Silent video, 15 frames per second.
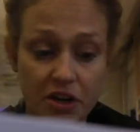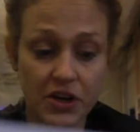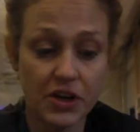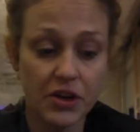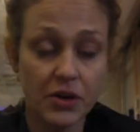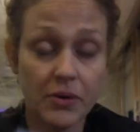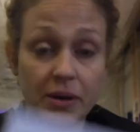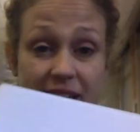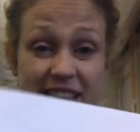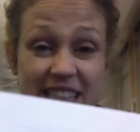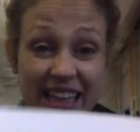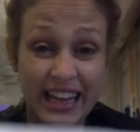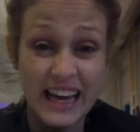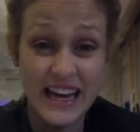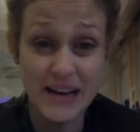do is
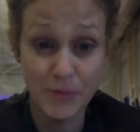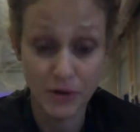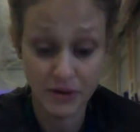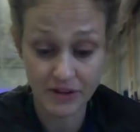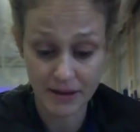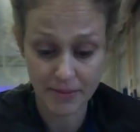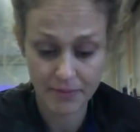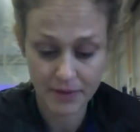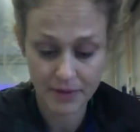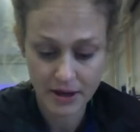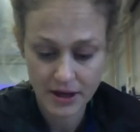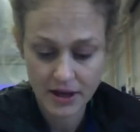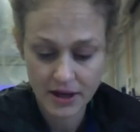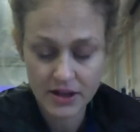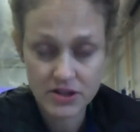label them.
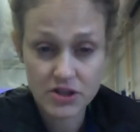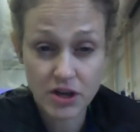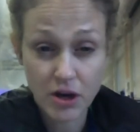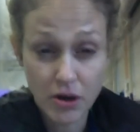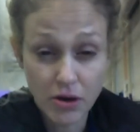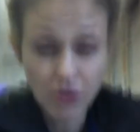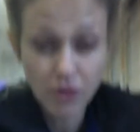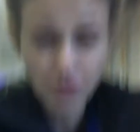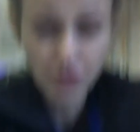So,